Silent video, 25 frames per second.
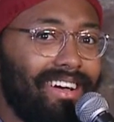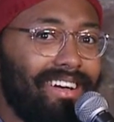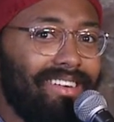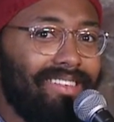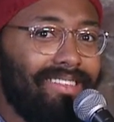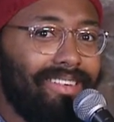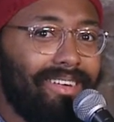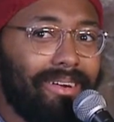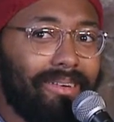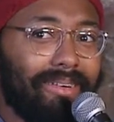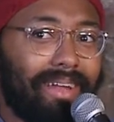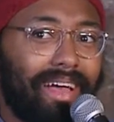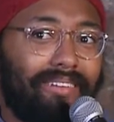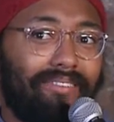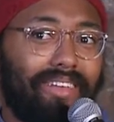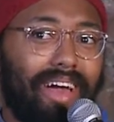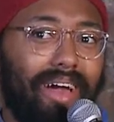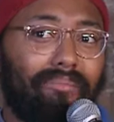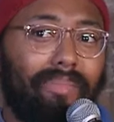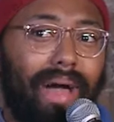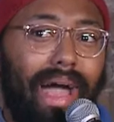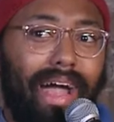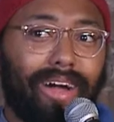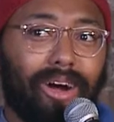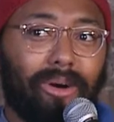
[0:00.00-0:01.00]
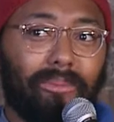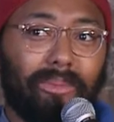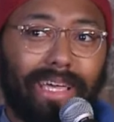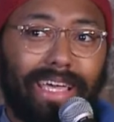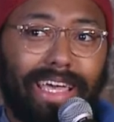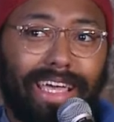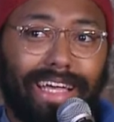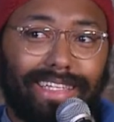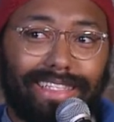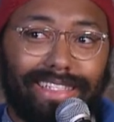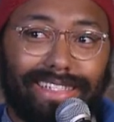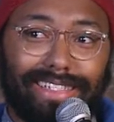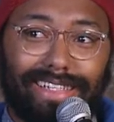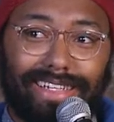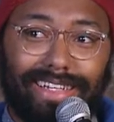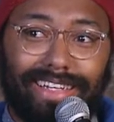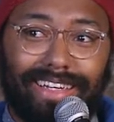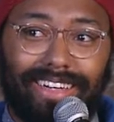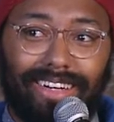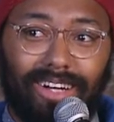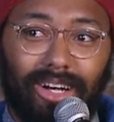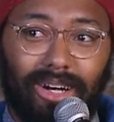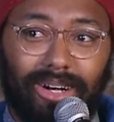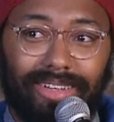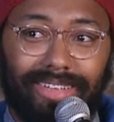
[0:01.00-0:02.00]
We don't have that back home in Kansas City.
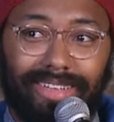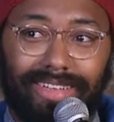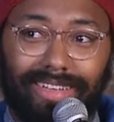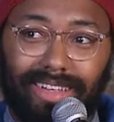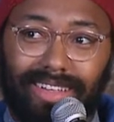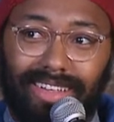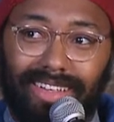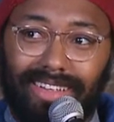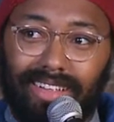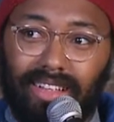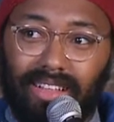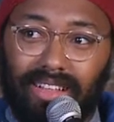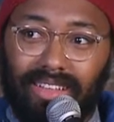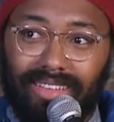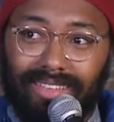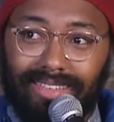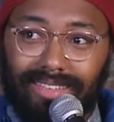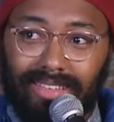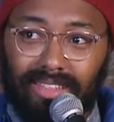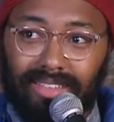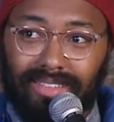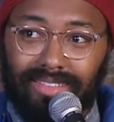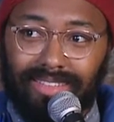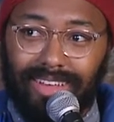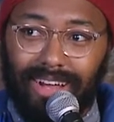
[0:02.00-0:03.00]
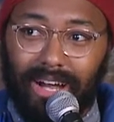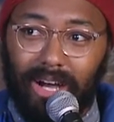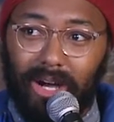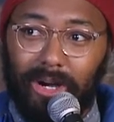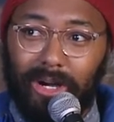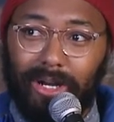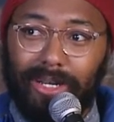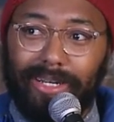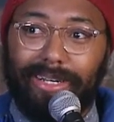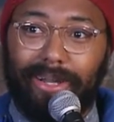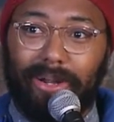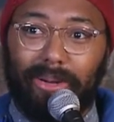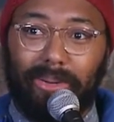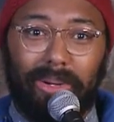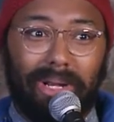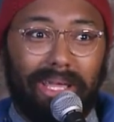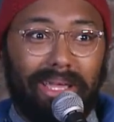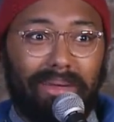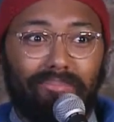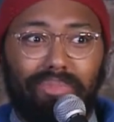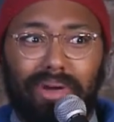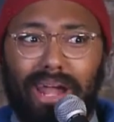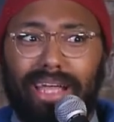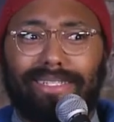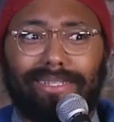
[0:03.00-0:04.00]
A hood
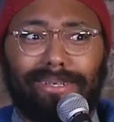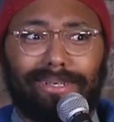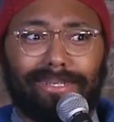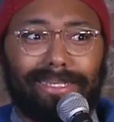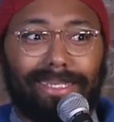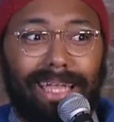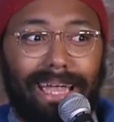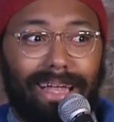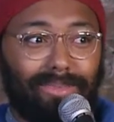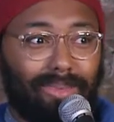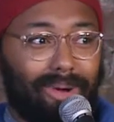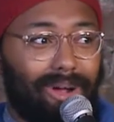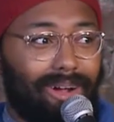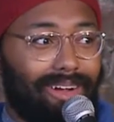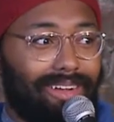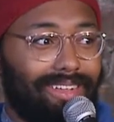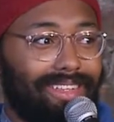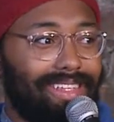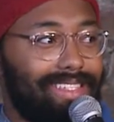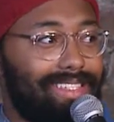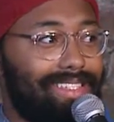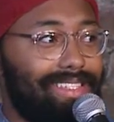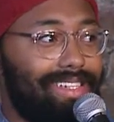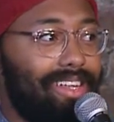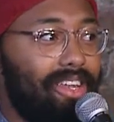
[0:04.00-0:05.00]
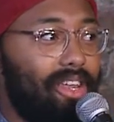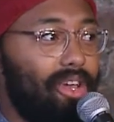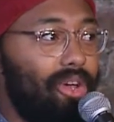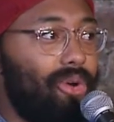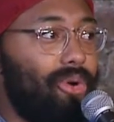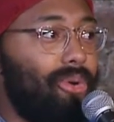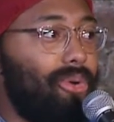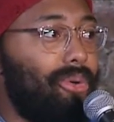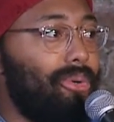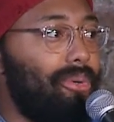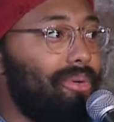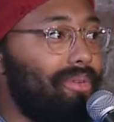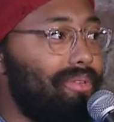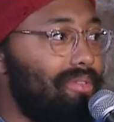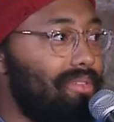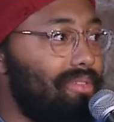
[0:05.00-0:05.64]
Korean pretzel stand worker. This is a new...